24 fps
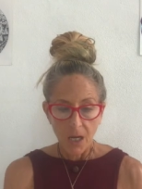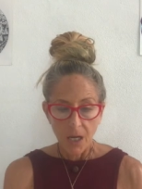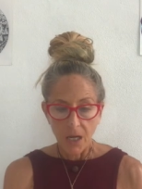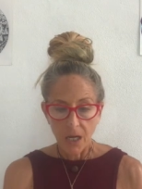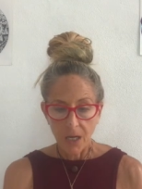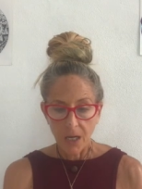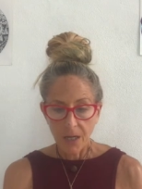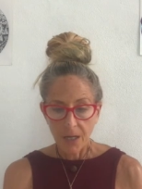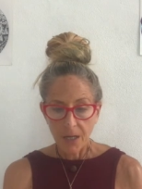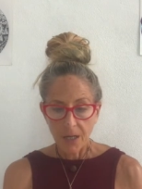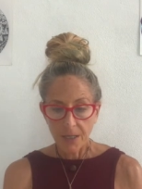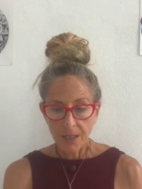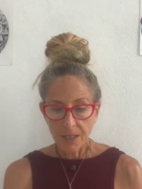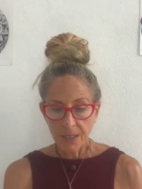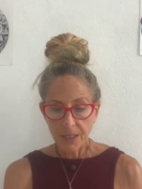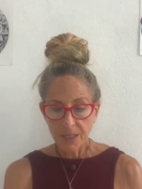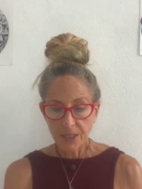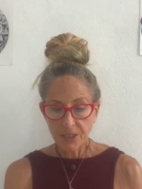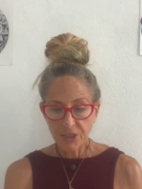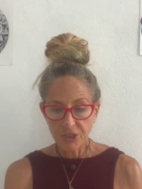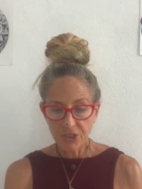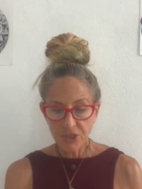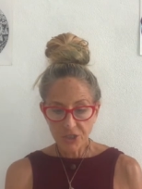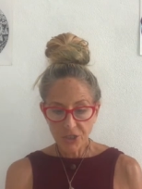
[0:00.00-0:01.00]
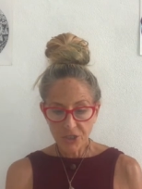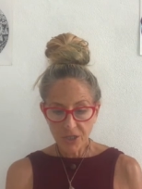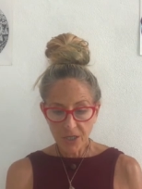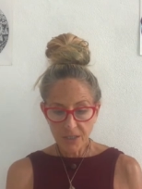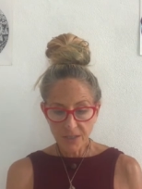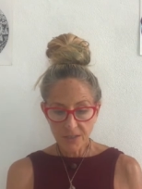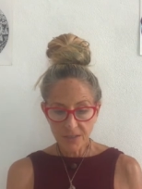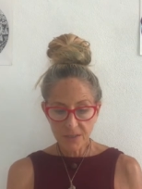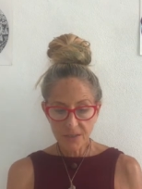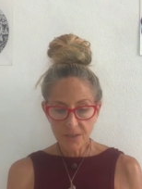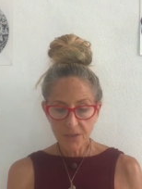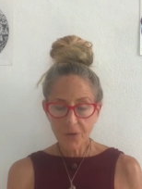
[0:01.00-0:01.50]
And it
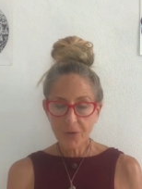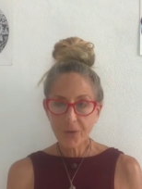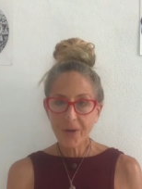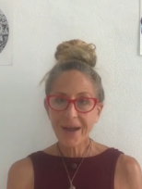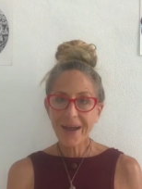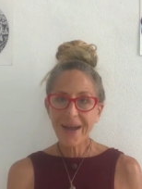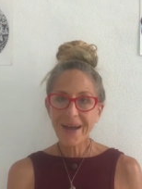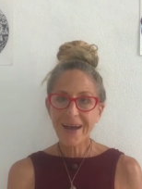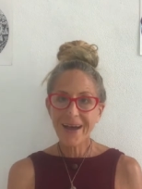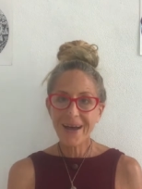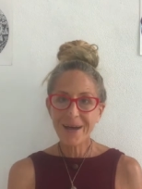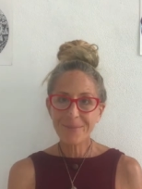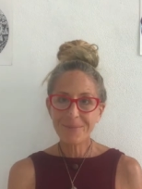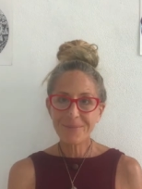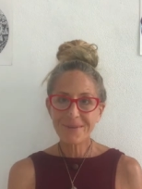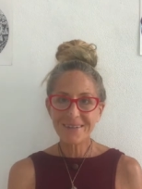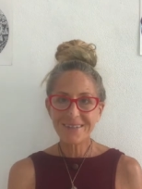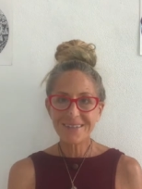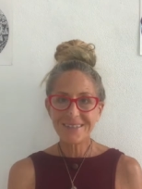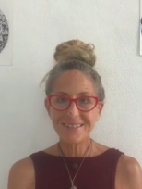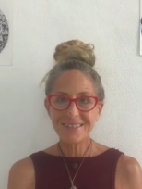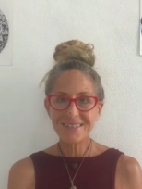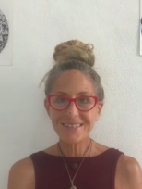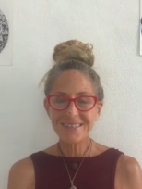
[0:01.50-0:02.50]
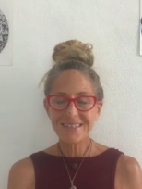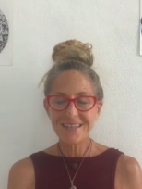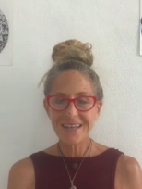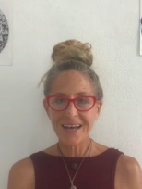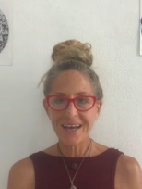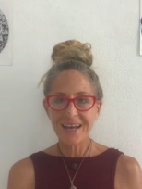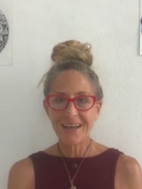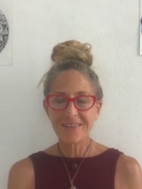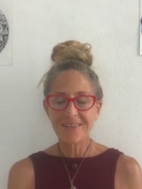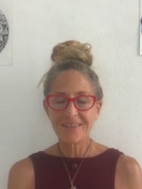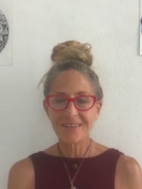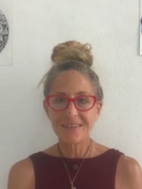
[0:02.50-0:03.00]
just so happens
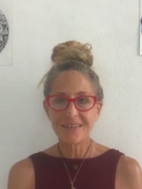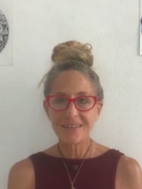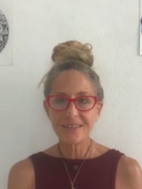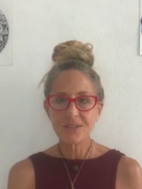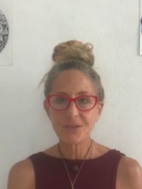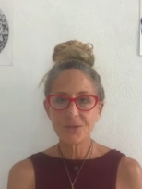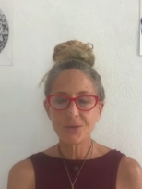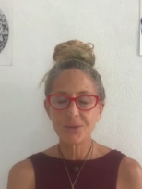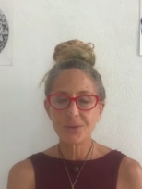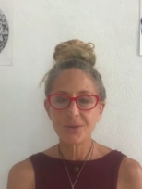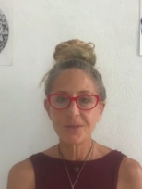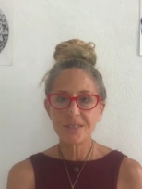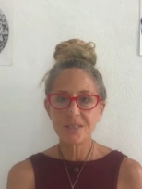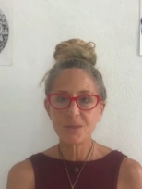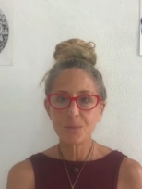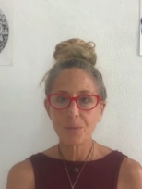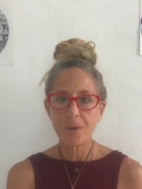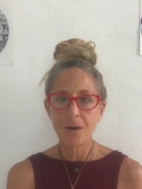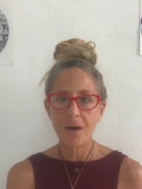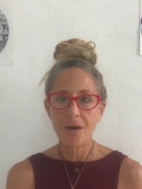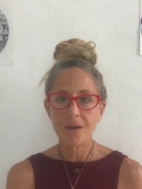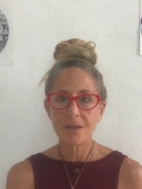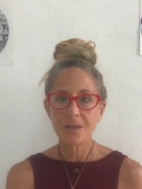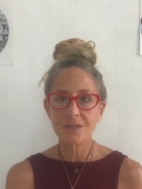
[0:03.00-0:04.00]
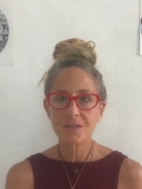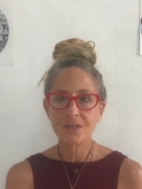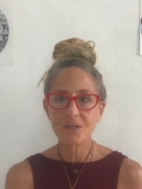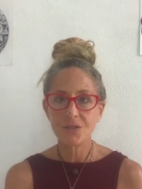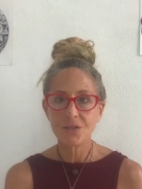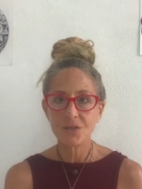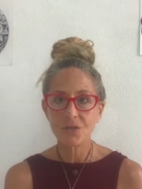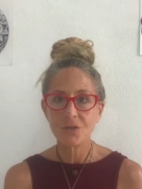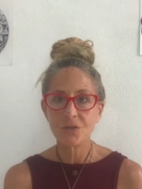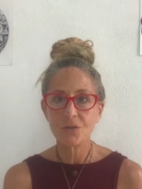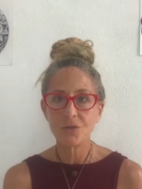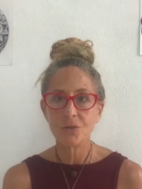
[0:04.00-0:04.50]
that this corresponds
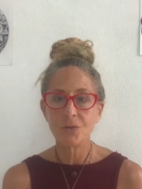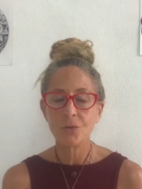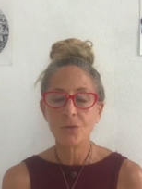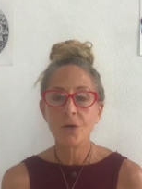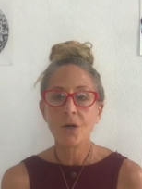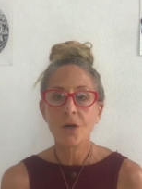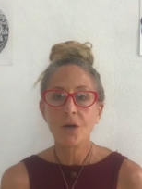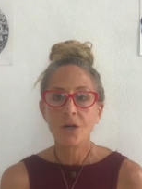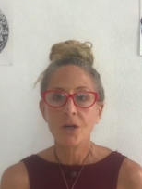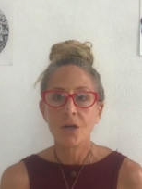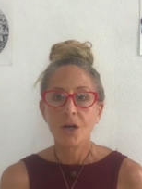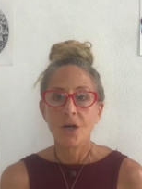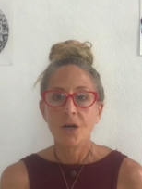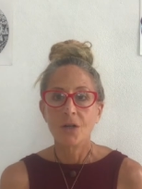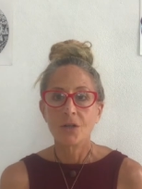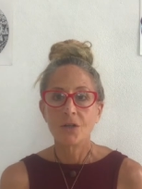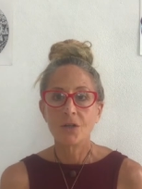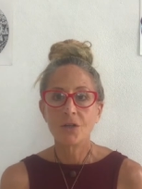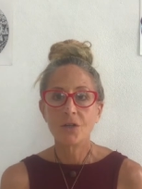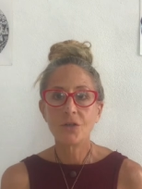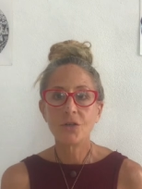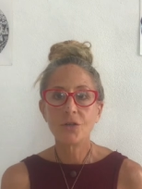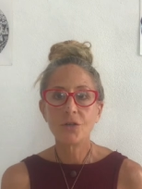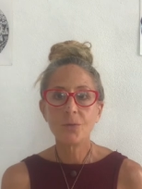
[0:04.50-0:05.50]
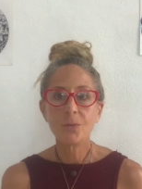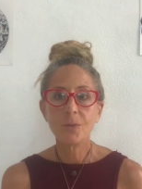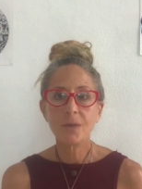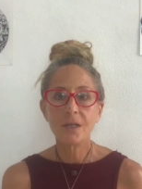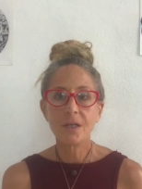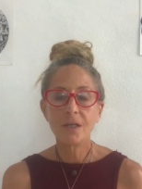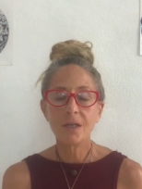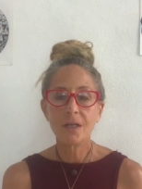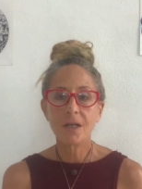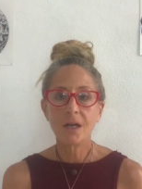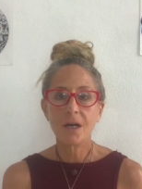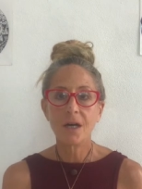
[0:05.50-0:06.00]
to the
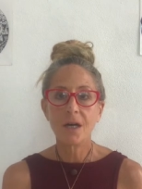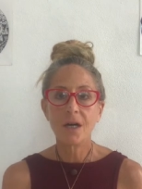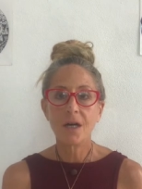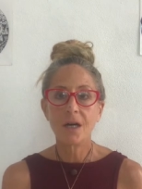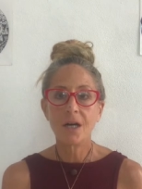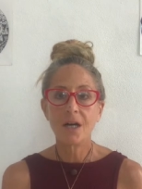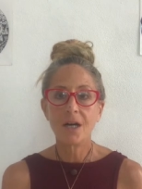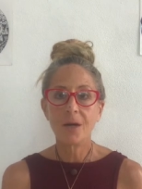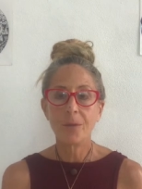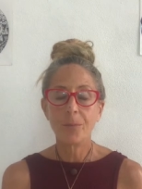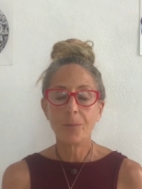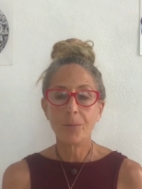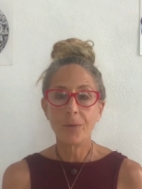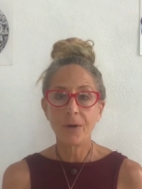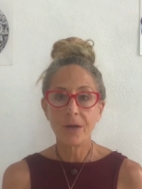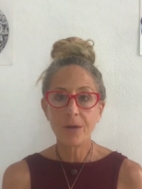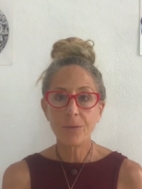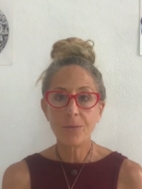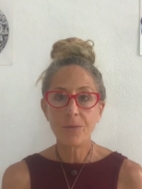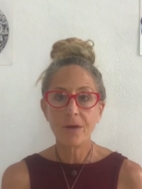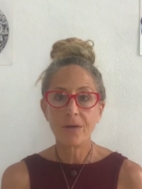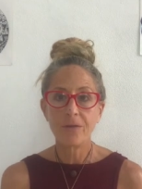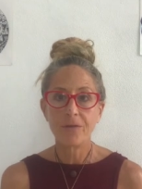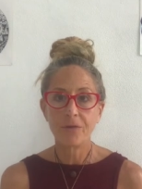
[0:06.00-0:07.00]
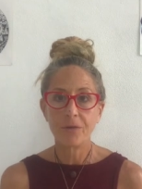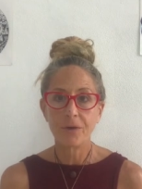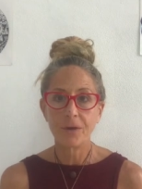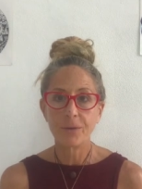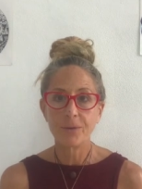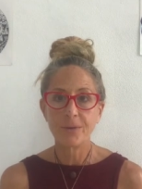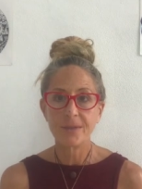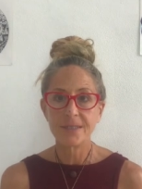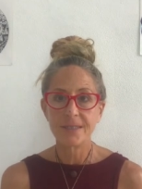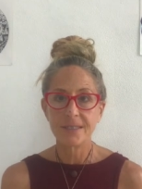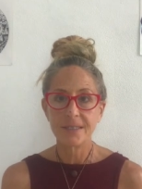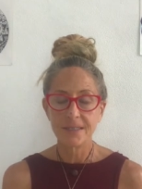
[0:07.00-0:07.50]
human uh, brainwave
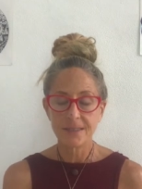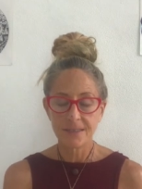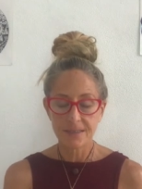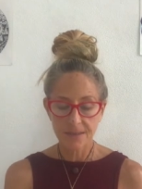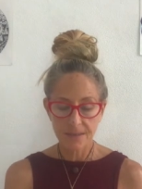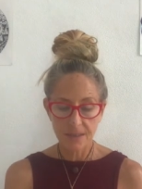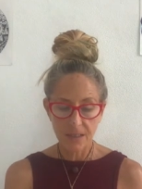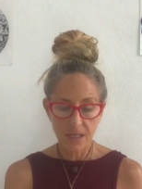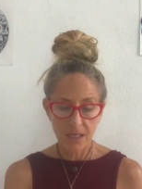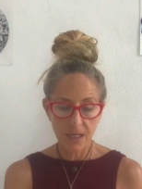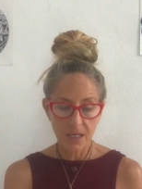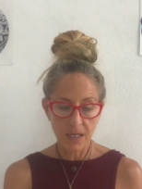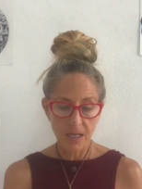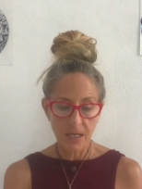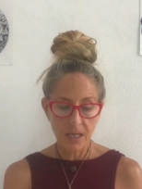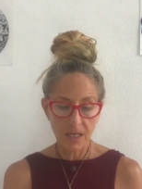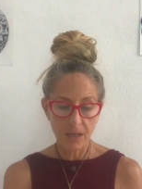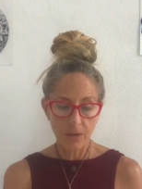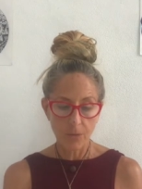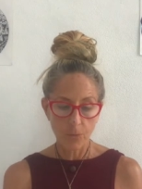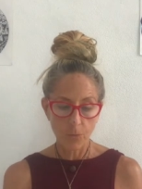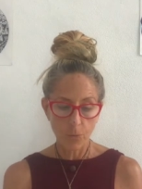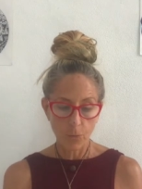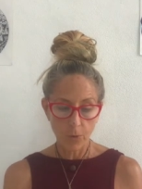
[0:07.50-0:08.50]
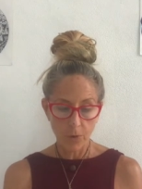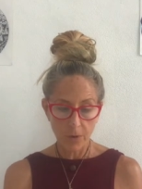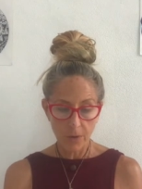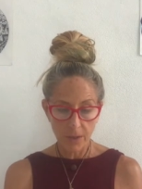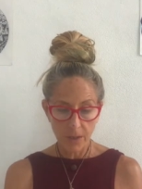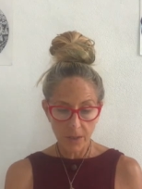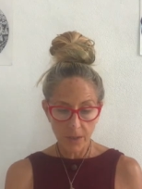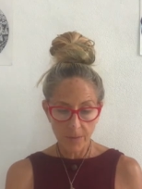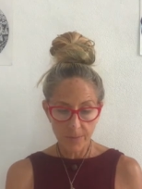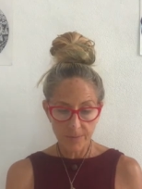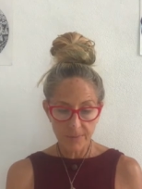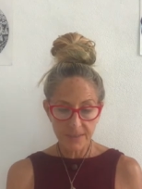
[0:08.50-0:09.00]
frequencies. And it, where it
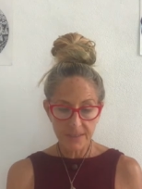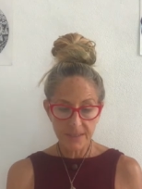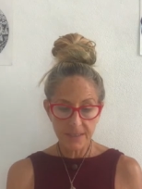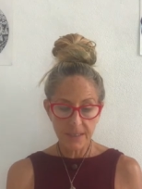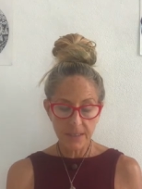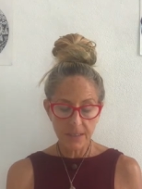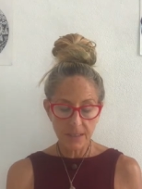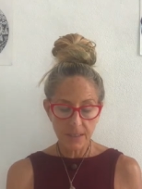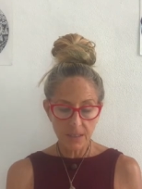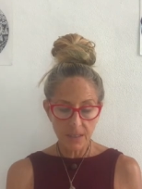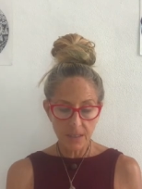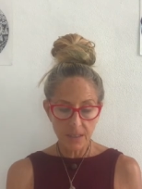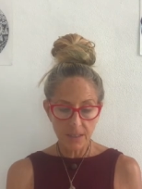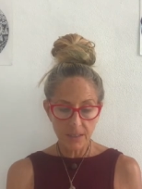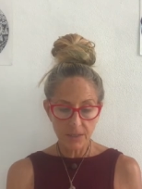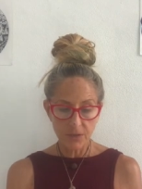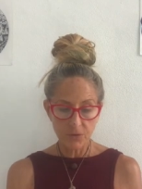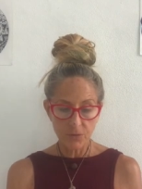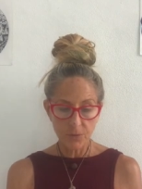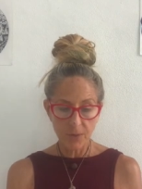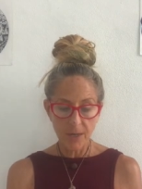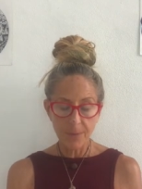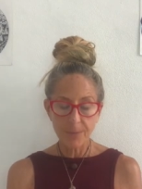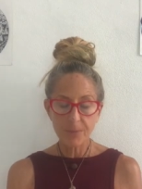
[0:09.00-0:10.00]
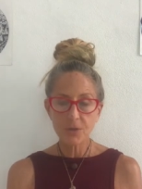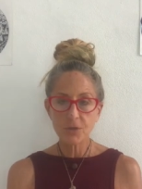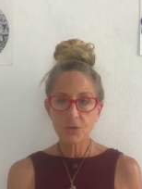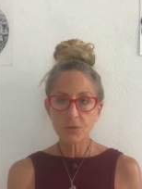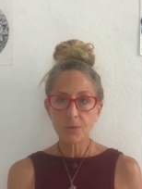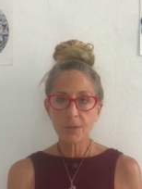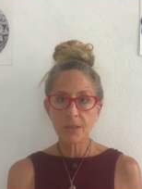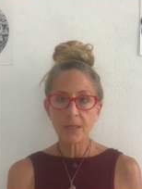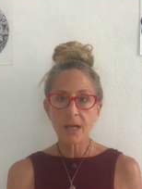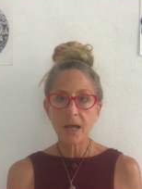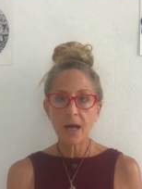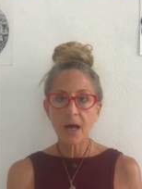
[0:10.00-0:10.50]
comes in is right
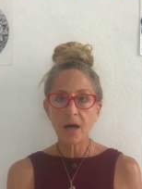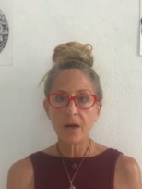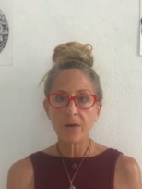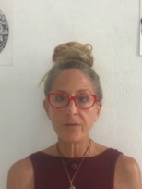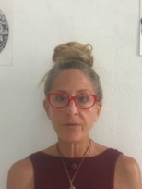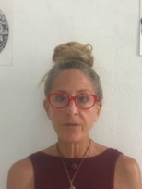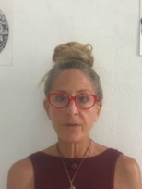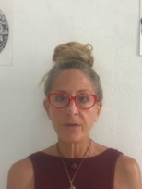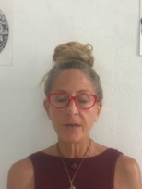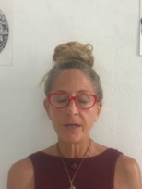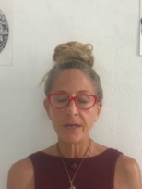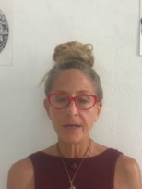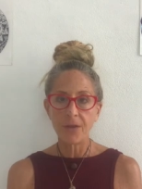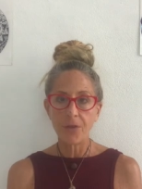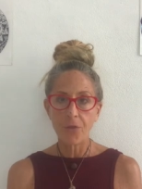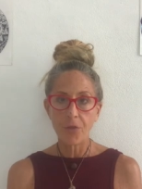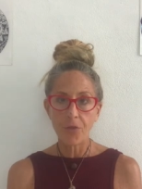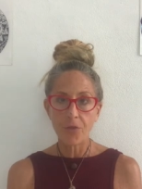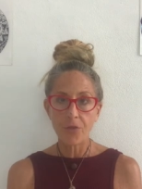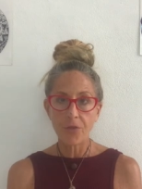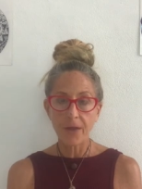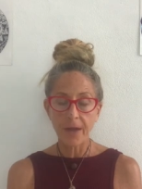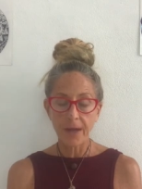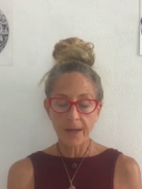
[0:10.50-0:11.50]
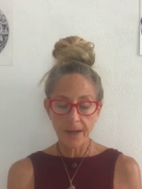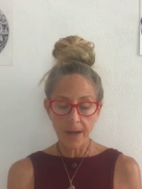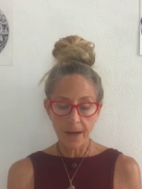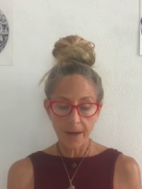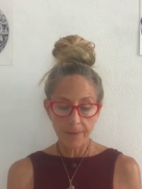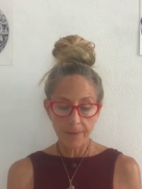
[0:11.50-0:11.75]
between alpha and theta.